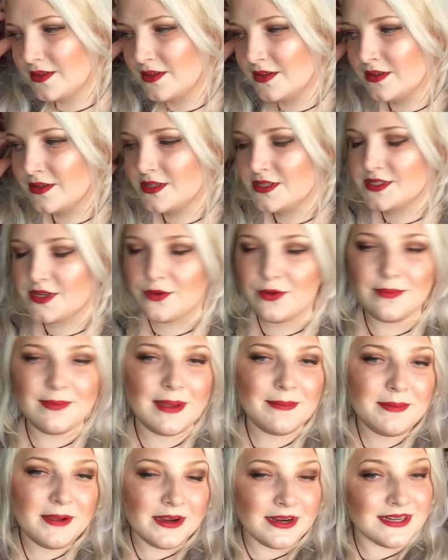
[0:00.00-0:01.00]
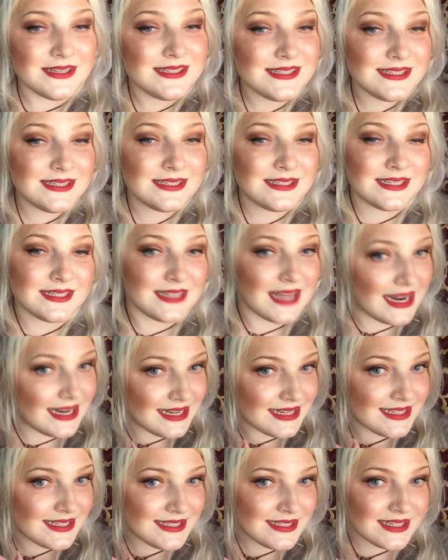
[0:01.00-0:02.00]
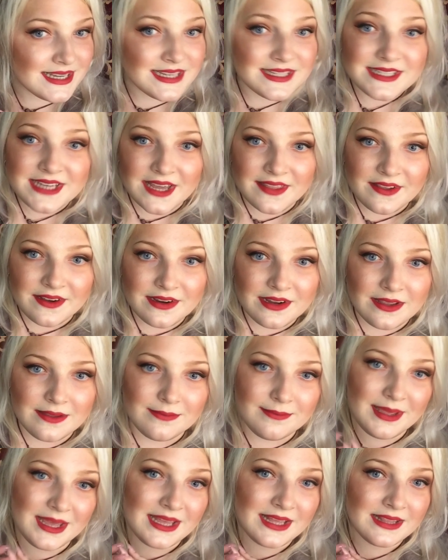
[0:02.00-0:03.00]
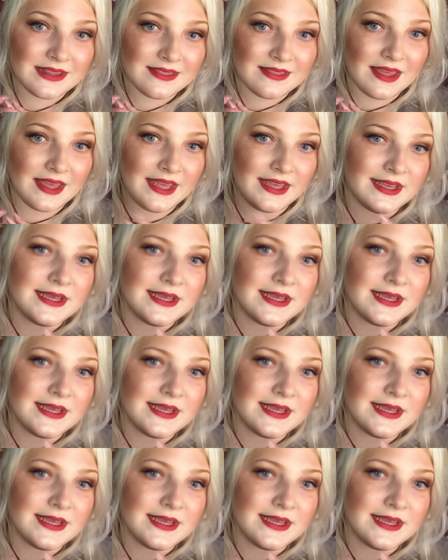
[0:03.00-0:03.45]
So when my parents decided to get together and make the hanky